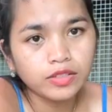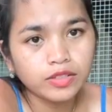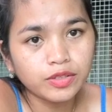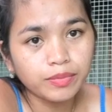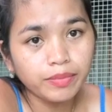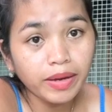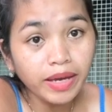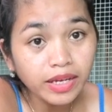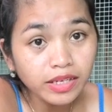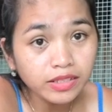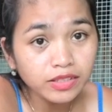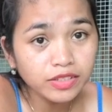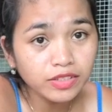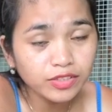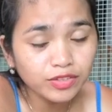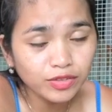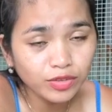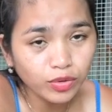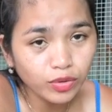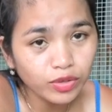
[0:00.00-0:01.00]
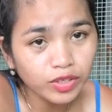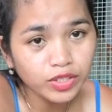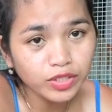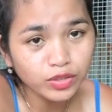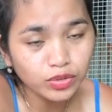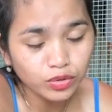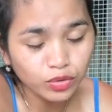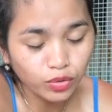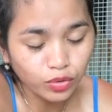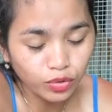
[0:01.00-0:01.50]
To make the story
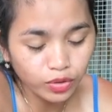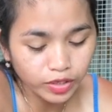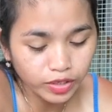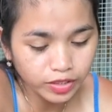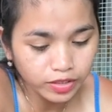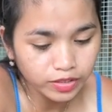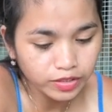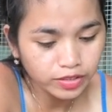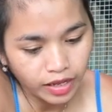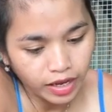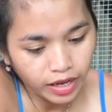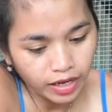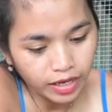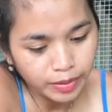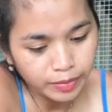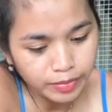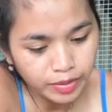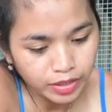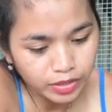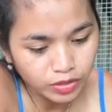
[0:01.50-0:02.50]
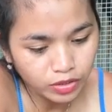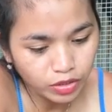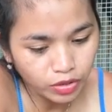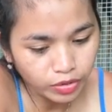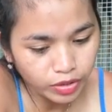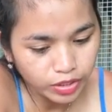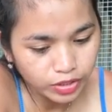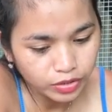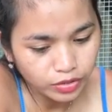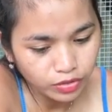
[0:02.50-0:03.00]
short, I am not
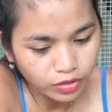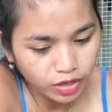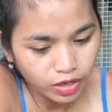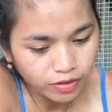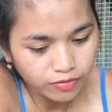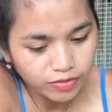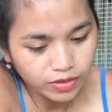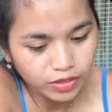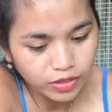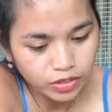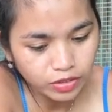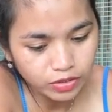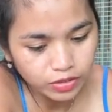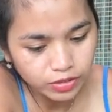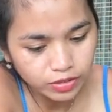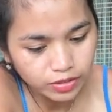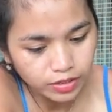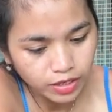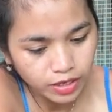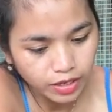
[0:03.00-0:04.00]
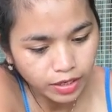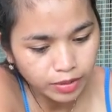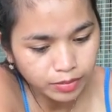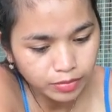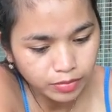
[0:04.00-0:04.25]
going to have another time